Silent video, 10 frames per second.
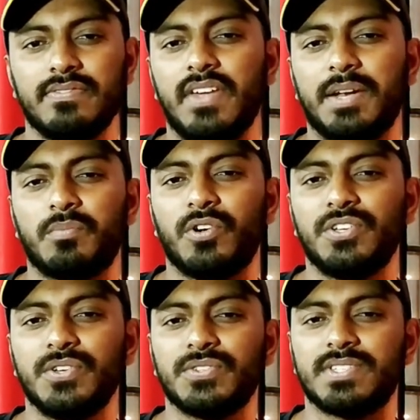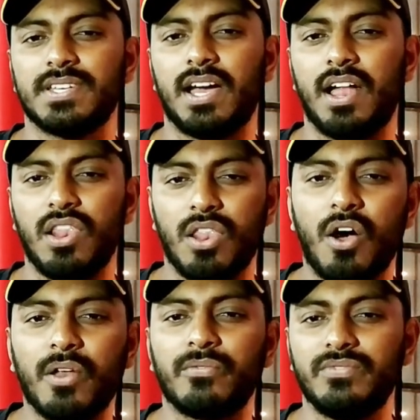that produce a
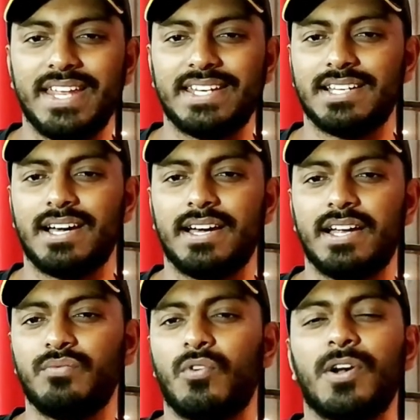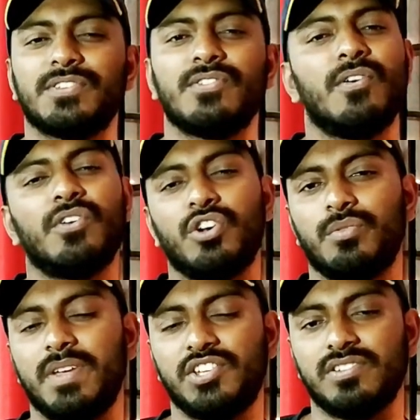lot of data and works on
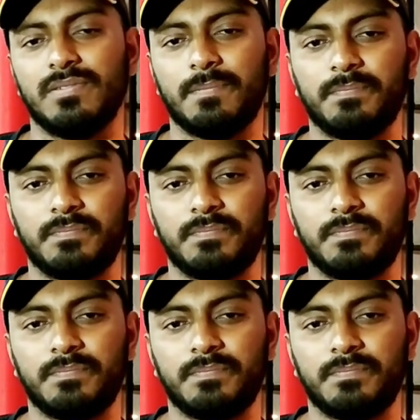automation.